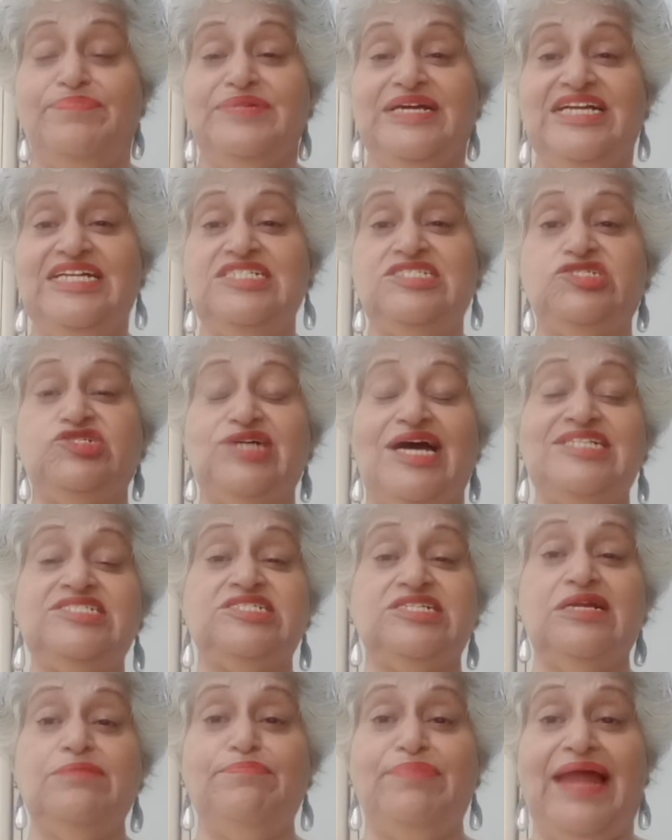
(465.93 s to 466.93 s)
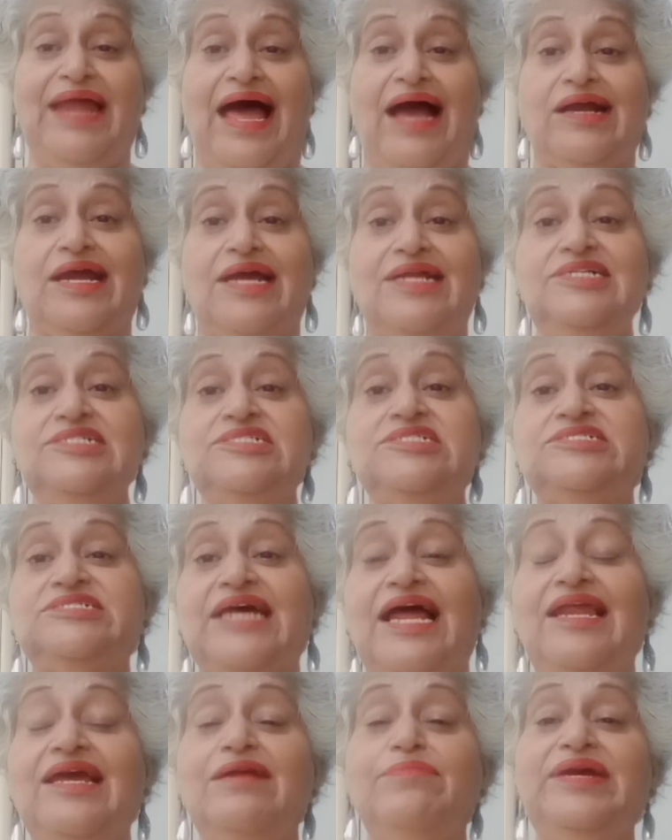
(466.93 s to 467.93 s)
He's dressed in black and he's
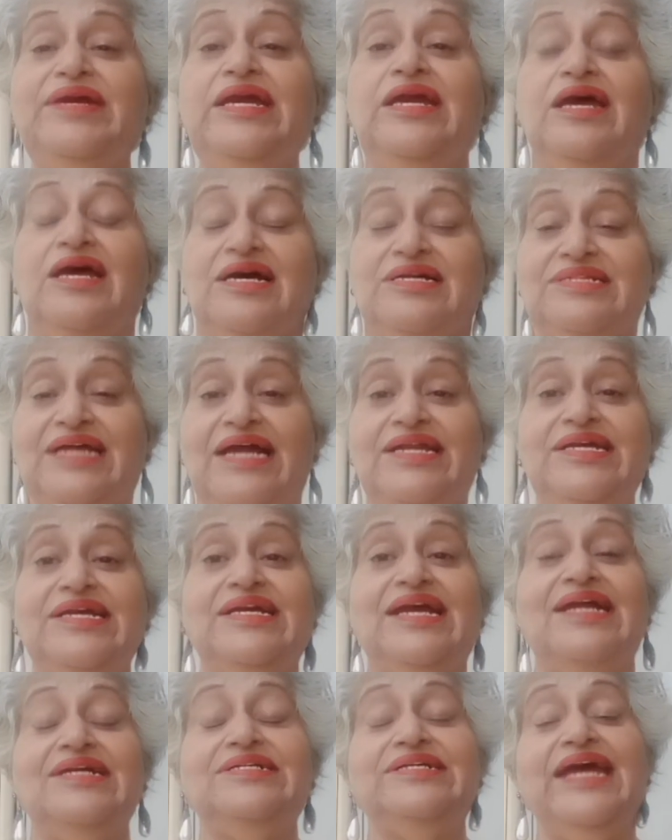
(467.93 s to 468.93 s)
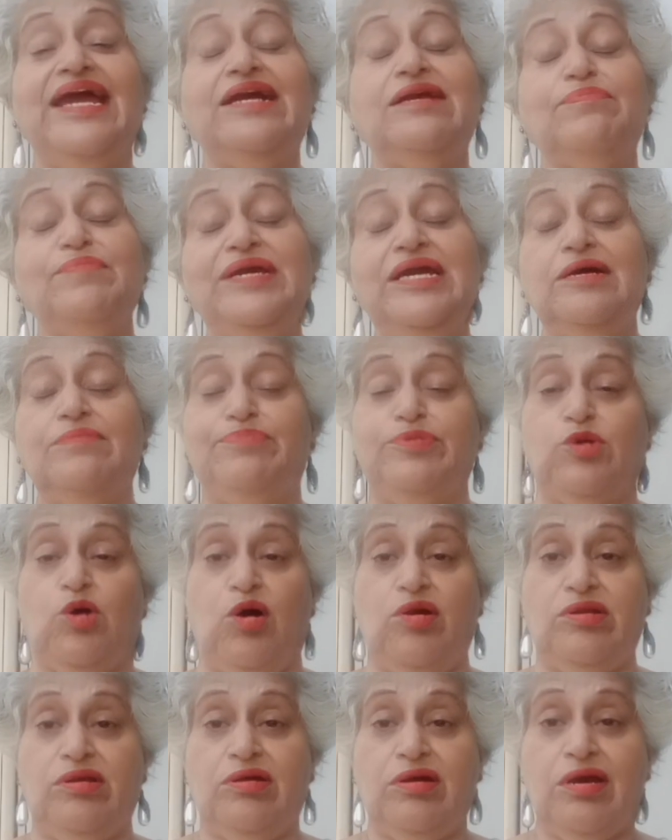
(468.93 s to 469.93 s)
telling me that he can take me
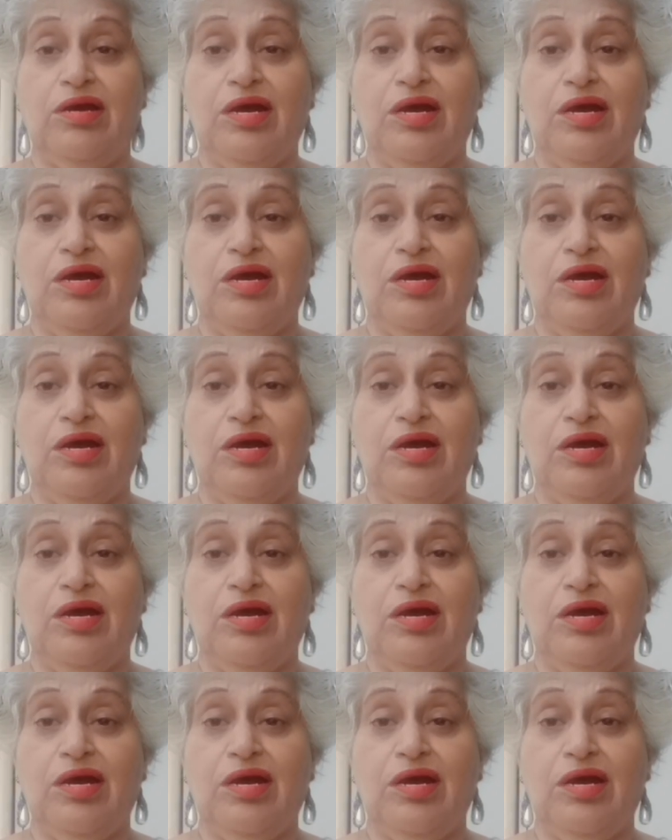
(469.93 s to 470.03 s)
abroad.